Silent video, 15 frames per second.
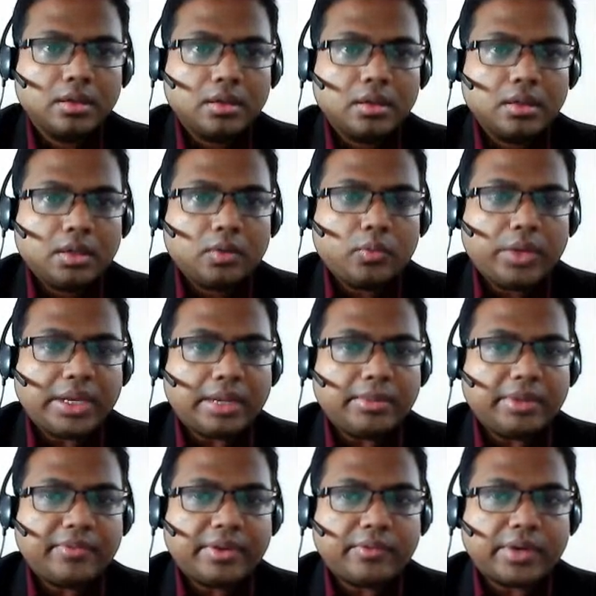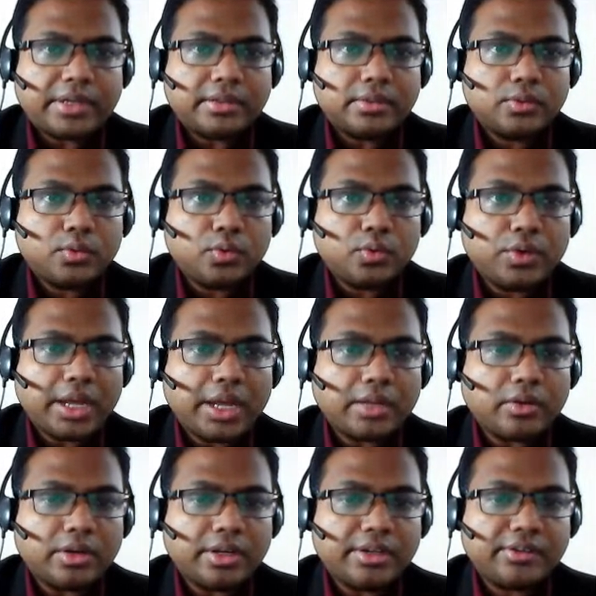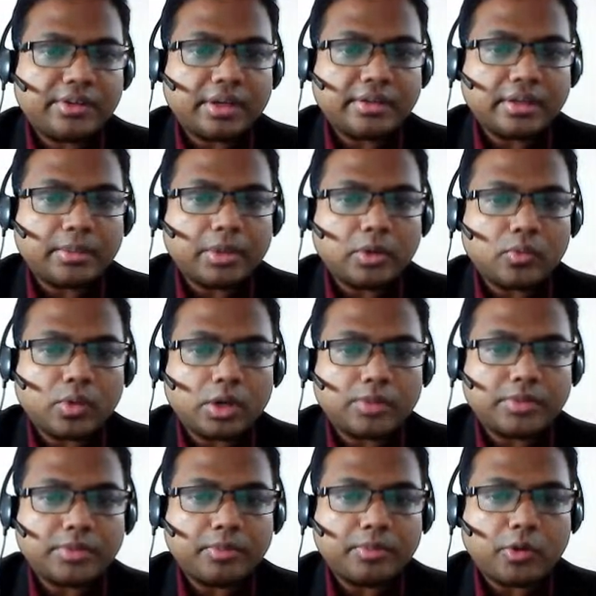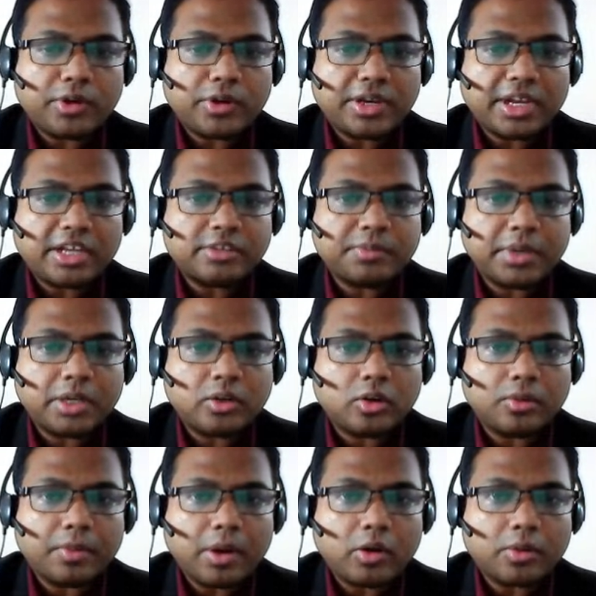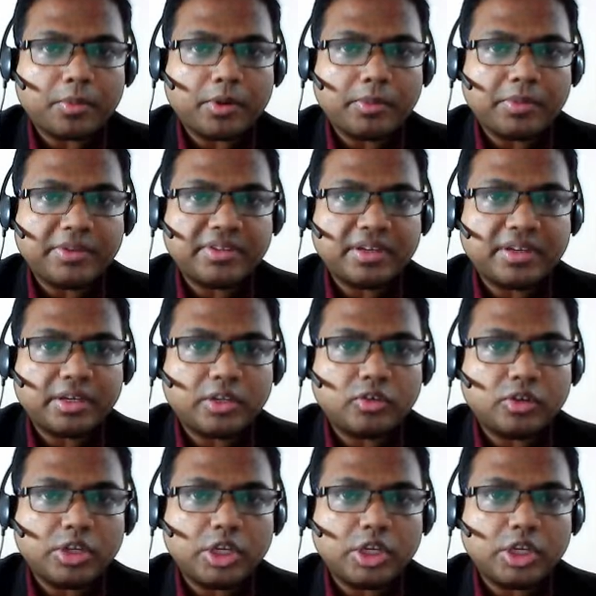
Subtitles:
Welcome everyone. Today I'm going to discuss about one of the important aspect on PowerPoint presentation.